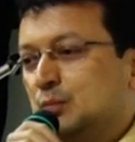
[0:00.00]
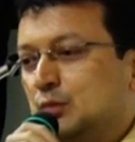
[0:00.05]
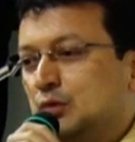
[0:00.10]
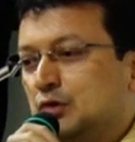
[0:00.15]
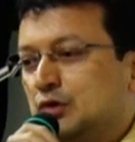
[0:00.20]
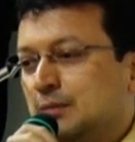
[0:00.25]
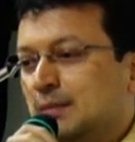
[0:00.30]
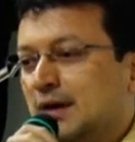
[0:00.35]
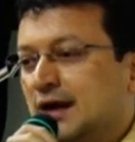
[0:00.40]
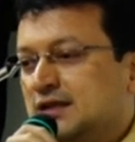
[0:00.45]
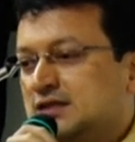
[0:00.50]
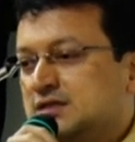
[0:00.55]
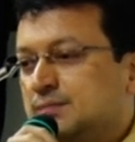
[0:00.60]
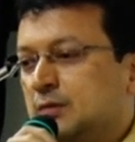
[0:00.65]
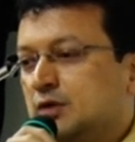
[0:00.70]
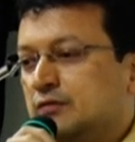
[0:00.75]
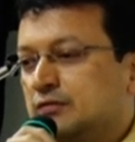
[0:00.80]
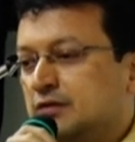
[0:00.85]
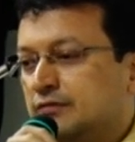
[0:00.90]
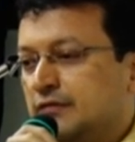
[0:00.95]
reminds
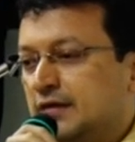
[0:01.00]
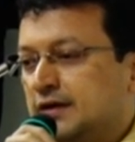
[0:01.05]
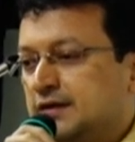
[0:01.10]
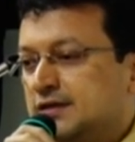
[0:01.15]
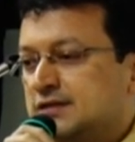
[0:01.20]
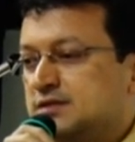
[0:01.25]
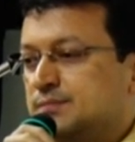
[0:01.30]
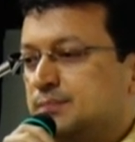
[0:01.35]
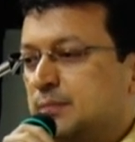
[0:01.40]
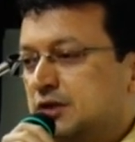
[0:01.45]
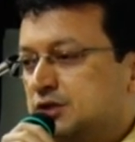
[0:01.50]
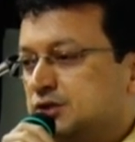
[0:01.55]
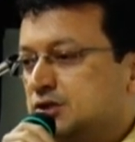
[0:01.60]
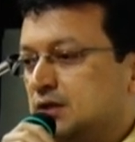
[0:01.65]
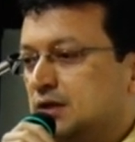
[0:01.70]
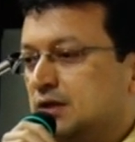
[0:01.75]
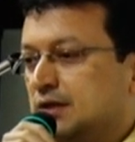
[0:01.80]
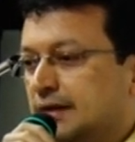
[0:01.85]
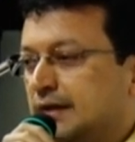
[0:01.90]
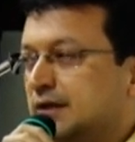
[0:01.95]
me of the very
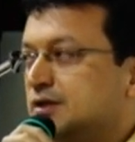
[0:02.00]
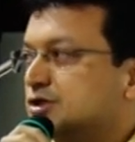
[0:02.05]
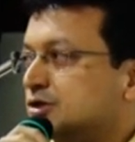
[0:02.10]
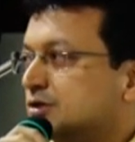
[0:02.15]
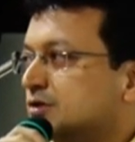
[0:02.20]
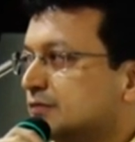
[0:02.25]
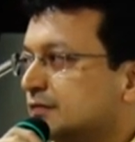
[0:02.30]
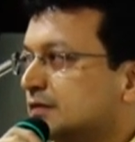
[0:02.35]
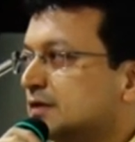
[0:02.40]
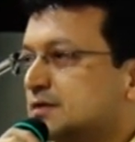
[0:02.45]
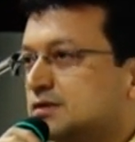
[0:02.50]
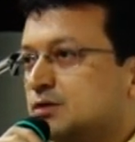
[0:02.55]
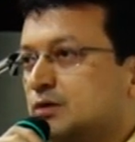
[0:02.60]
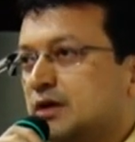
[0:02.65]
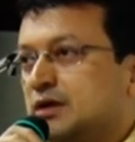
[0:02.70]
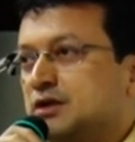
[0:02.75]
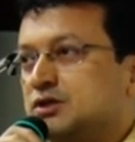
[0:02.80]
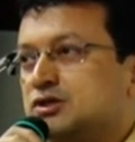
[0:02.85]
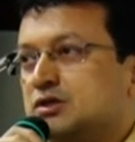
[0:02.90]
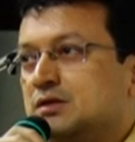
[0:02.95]
special nature of this
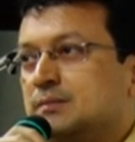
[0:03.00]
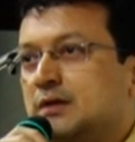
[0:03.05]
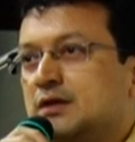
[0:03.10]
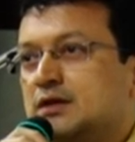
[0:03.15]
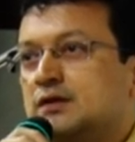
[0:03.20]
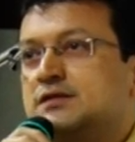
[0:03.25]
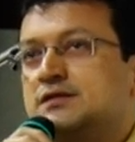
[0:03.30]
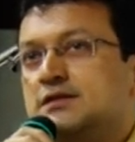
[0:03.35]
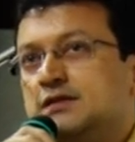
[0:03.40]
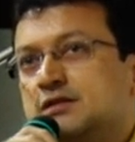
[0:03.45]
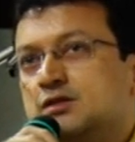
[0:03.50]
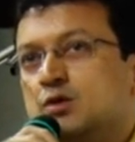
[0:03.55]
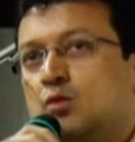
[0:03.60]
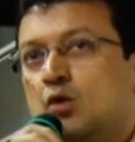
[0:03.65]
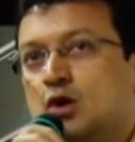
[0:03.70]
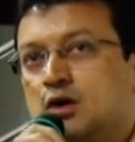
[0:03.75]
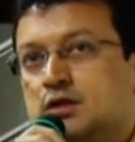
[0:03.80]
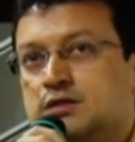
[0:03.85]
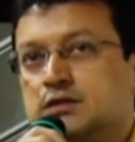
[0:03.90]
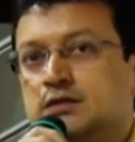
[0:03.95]
occasion, because this
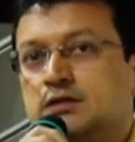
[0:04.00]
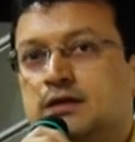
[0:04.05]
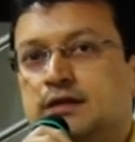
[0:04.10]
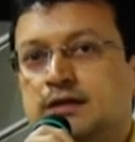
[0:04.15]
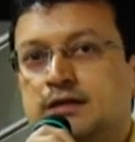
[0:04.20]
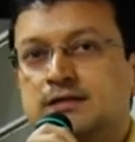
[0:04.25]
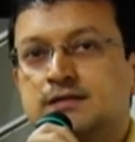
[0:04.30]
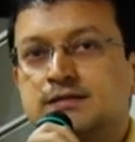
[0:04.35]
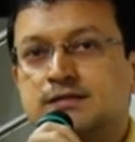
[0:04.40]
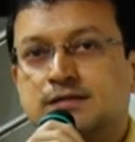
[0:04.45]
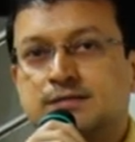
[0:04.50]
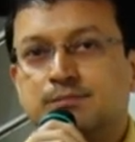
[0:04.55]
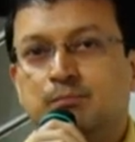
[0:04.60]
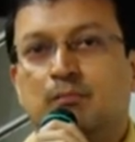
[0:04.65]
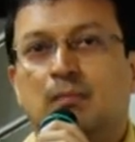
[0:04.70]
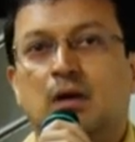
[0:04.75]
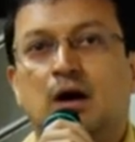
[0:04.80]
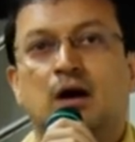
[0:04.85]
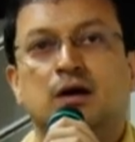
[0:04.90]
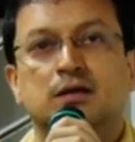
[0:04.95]
quarter is
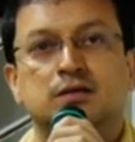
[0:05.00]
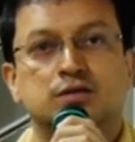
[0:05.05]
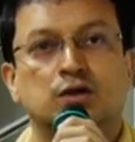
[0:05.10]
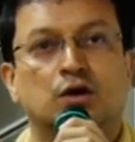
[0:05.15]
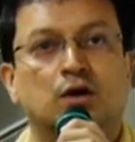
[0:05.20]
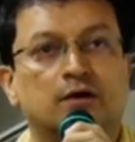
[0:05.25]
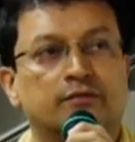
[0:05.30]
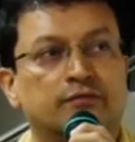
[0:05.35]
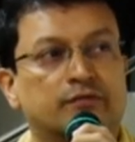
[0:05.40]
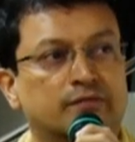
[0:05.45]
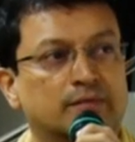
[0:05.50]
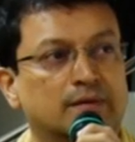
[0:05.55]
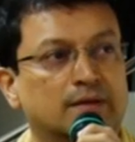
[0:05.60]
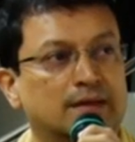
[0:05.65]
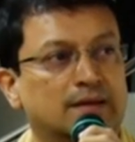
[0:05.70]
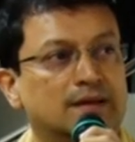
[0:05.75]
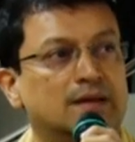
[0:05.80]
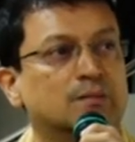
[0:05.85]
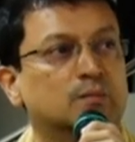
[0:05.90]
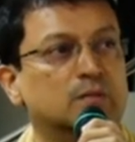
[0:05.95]
marked off
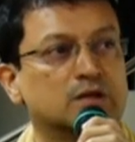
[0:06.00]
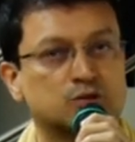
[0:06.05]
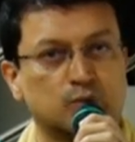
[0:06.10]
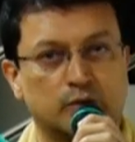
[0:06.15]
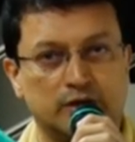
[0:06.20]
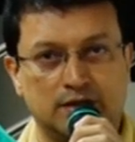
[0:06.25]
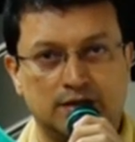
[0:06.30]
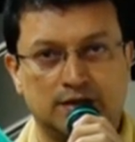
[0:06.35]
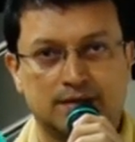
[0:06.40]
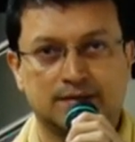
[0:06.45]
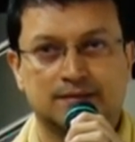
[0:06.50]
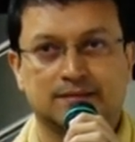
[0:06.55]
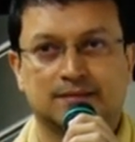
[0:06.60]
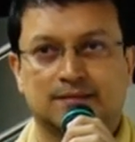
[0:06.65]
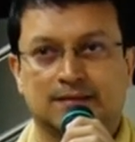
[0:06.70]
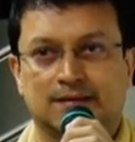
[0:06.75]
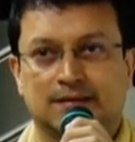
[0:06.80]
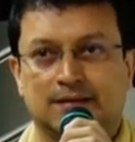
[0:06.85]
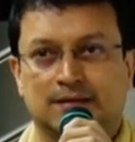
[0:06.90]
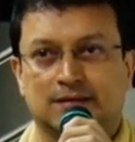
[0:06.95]

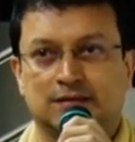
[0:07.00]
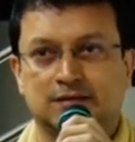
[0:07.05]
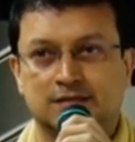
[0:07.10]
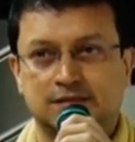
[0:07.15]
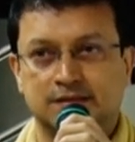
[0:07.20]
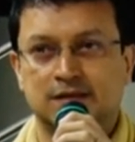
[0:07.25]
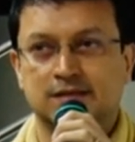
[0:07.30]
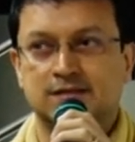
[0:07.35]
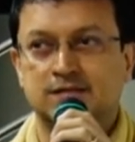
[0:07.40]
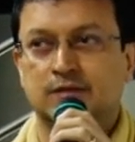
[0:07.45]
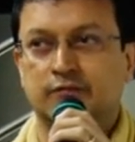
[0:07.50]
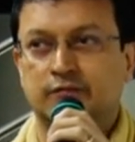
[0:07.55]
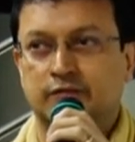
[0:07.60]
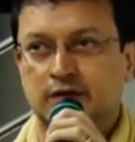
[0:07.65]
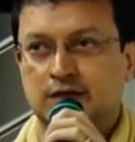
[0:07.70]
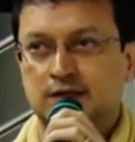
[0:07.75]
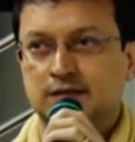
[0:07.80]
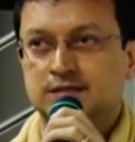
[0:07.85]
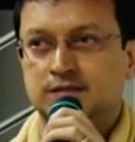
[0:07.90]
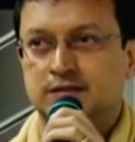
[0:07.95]
between the CSMVS,